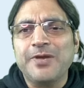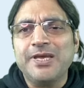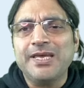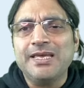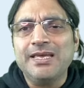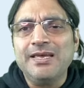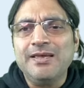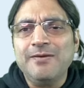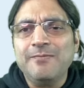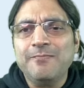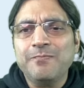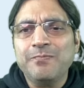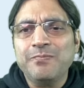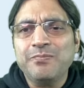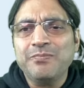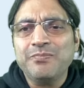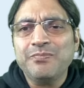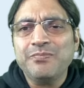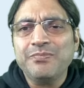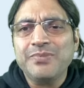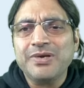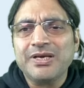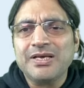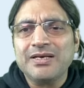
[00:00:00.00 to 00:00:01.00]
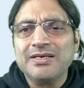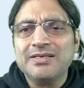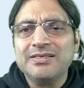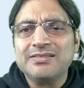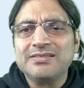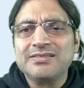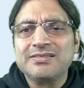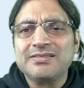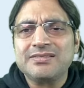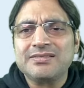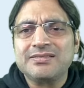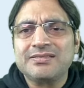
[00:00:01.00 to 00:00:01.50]
P,
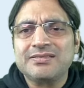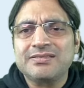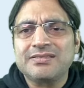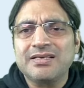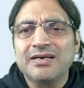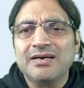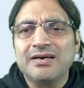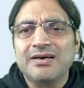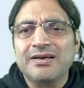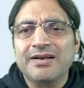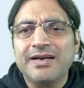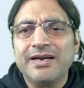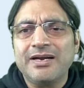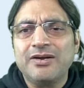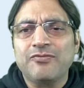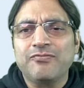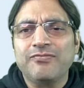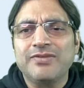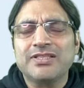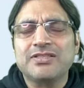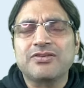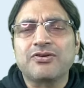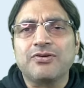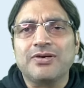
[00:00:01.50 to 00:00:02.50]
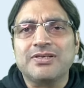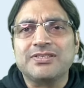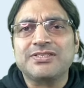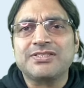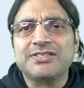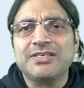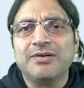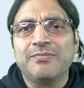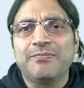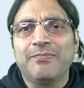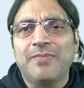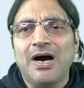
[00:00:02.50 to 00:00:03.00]
because the grid with
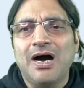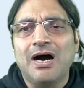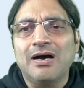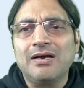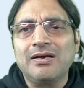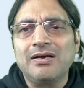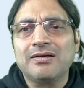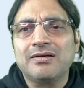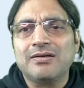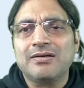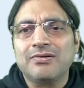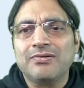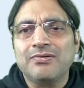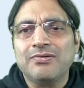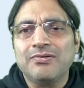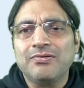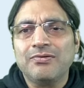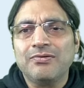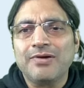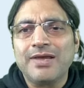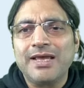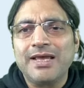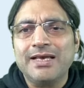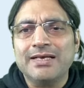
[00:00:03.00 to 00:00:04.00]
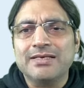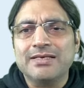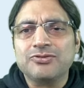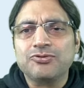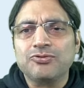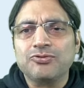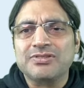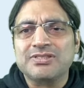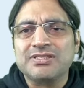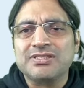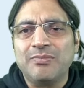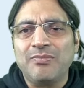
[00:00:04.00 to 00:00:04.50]
question mark, okay,
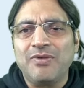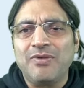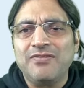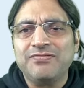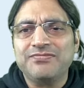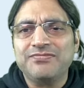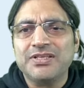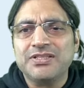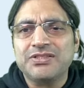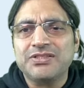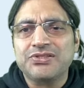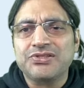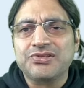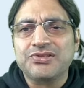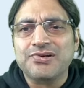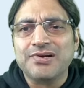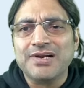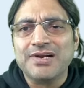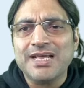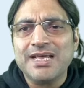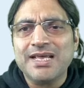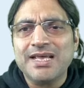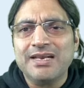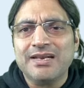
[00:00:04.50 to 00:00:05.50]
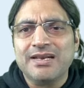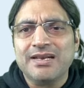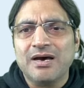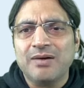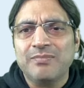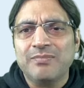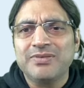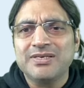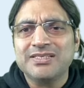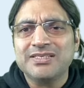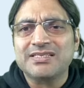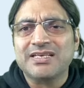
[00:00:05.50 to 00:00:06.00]
so some of the three
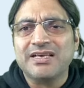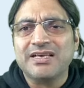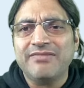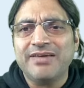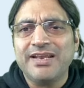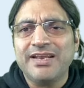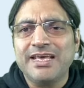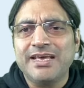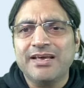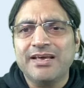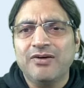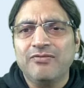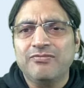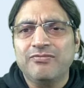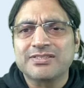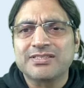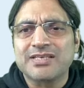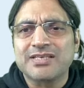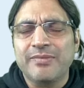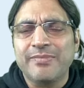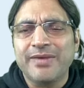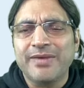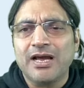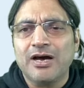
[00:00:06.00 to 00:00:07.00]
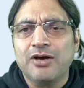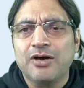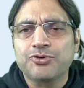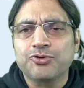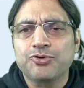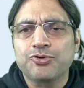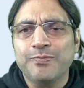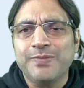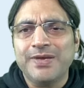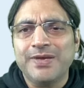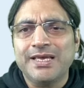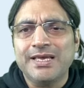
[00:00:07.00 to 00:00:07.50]
numbers given here was coming out
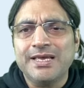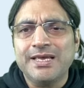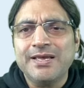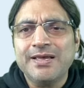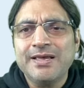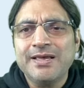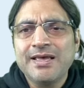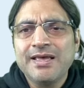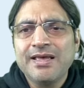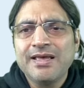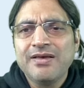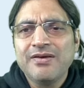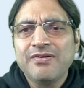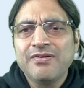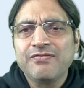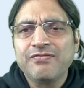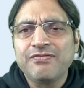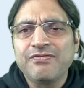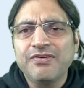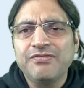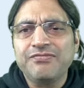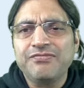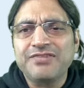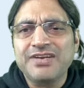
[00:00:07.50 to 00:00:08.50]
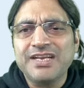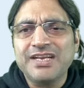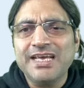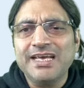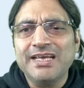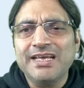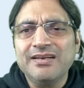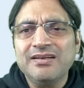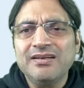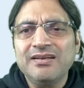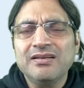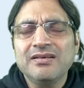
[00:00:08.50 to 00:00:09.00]
to be
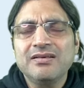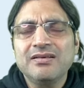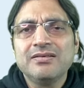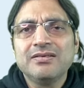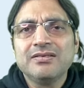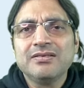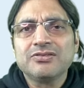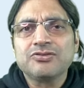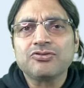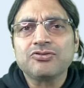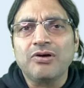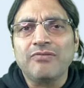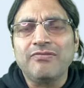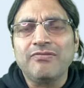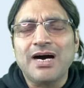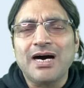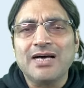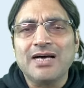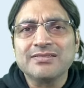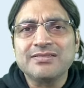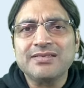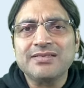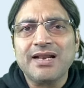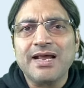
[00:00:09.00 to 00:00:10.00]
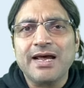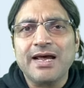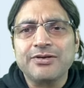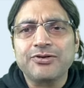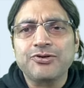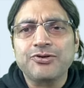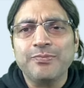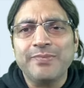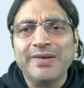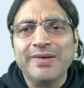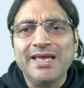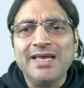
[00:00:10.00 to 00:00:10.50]
15. So our answer
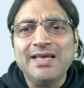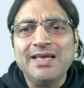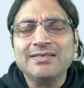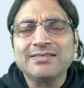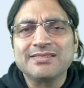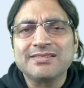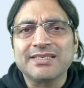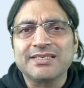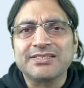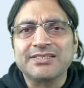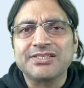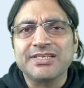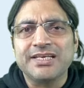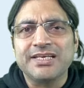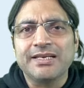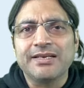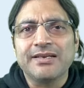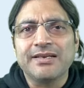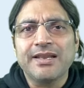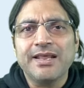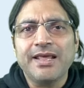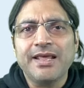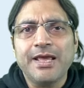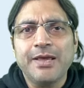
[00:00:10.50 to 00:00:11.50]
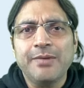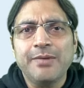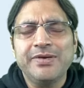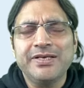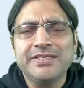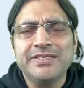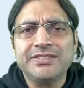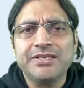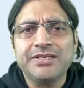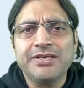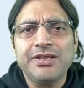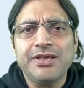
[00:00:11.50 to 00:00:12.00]
had to be 16. A,
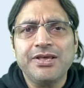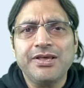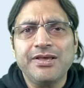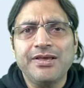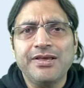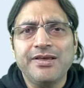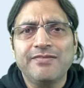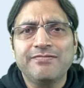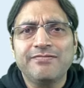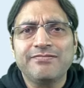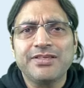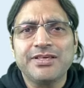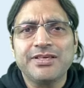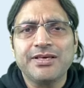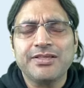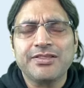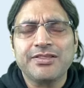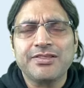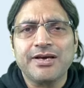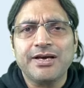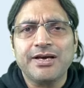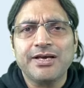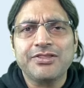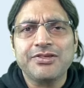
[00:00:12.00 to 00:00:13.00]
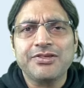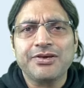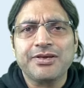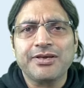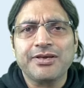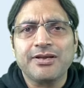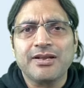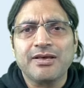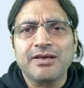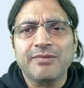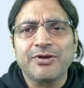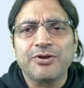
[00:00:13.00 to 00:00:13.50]
B, C, D, E, F, G, H, I, J,
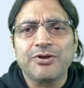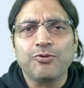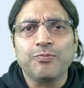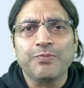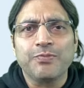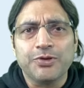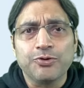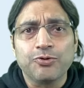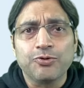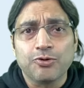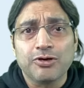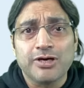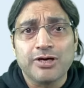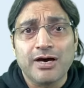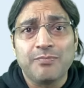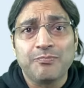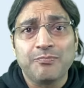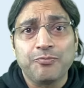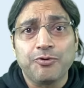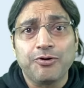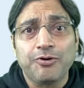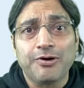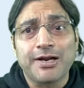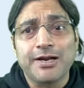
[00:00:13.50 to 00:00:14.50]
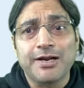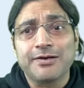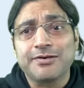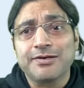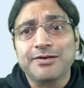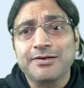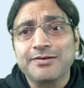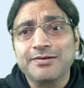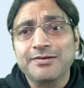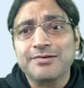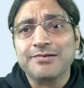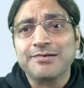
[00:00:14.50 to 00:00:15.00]
K, L, M, N, O, P. You know I'm poor at
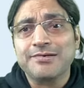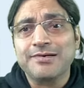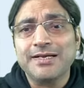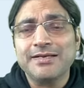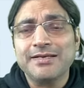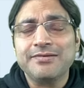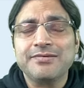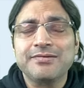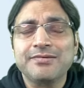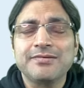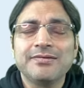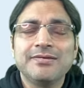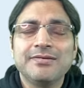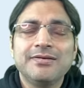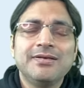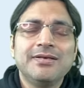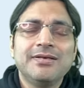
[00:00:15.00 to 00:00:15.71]
it, right?